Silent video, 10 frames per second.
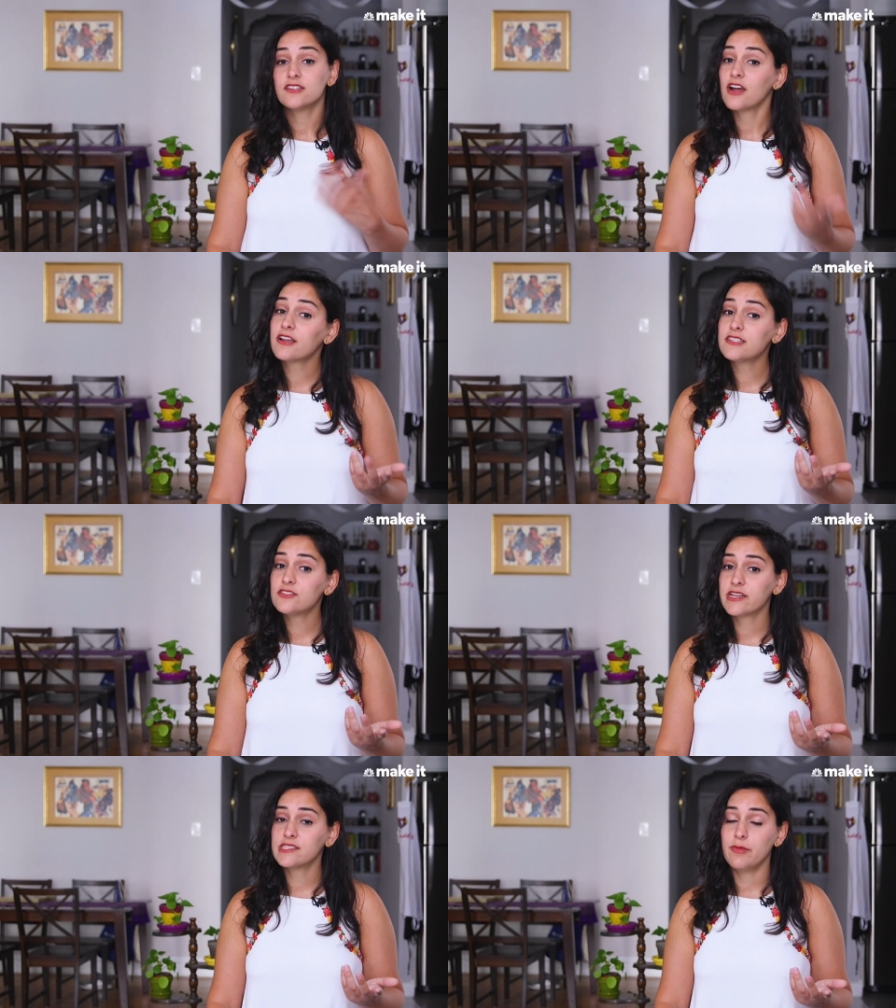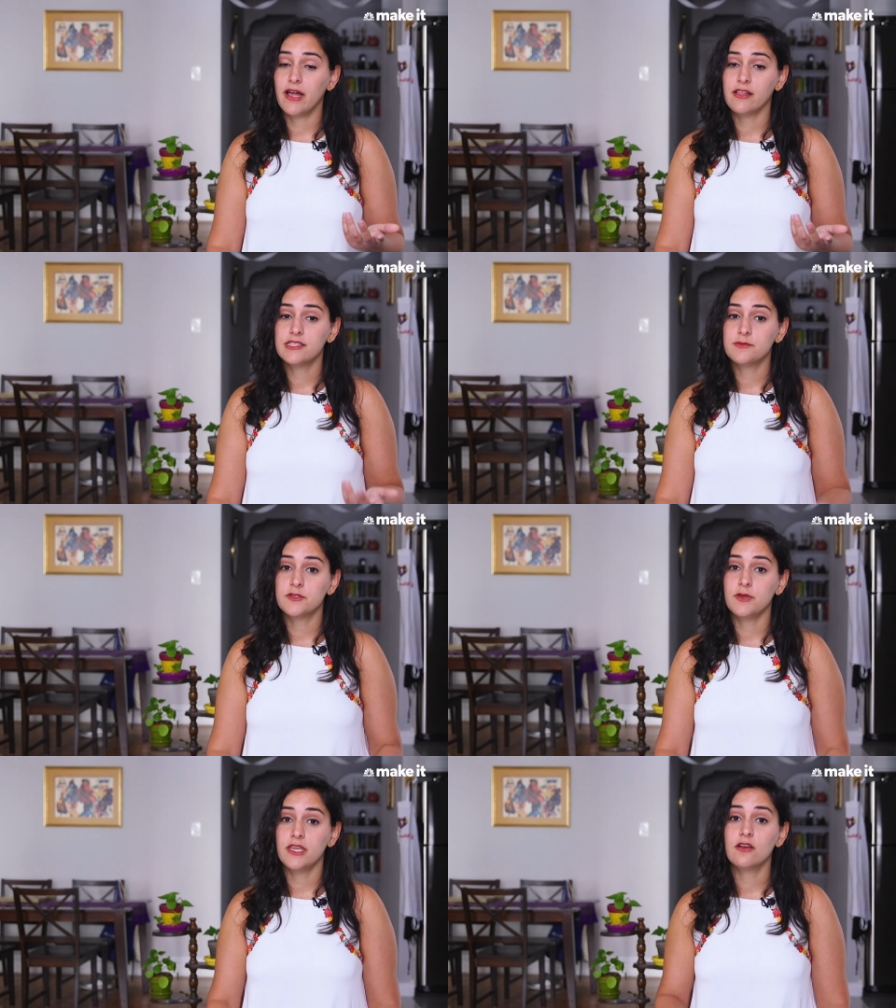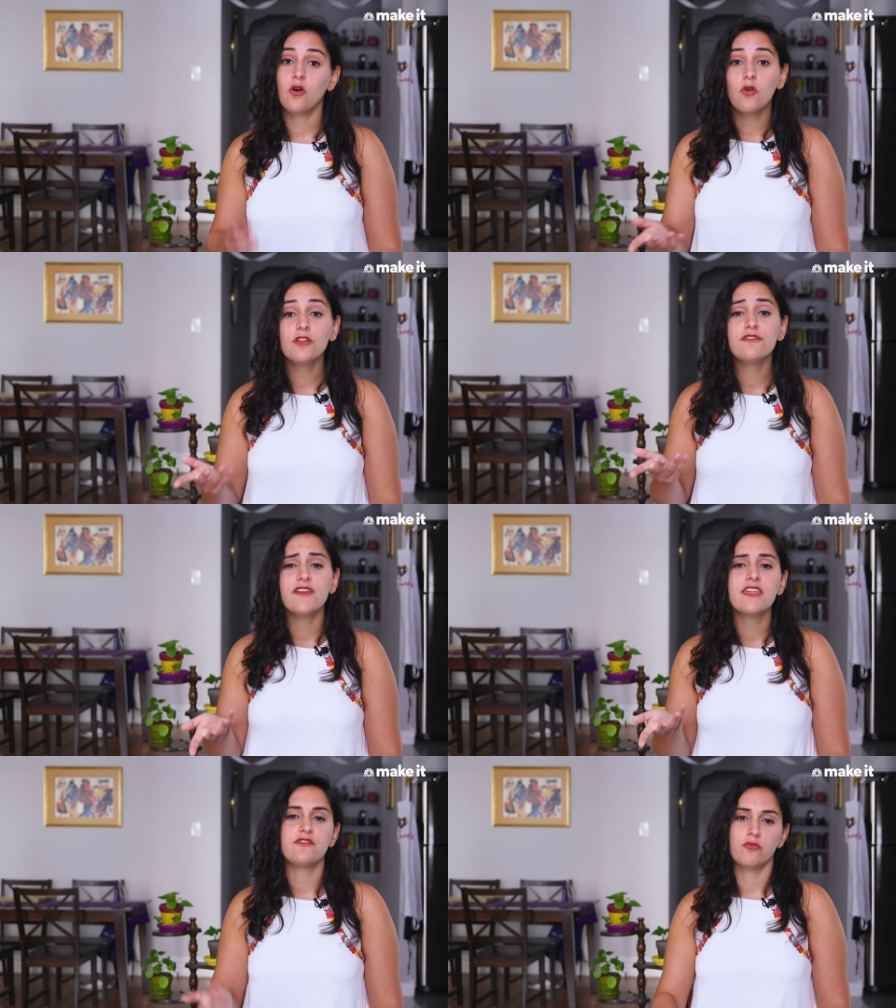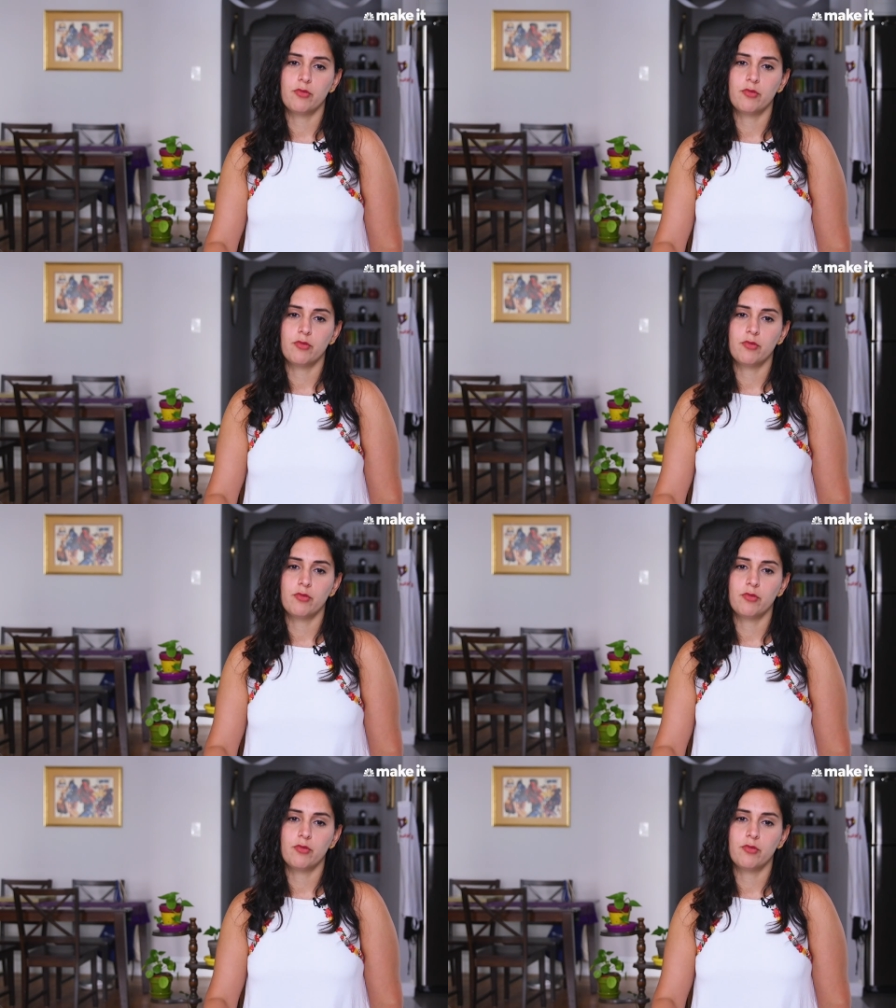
Target strikes a balance between old faithful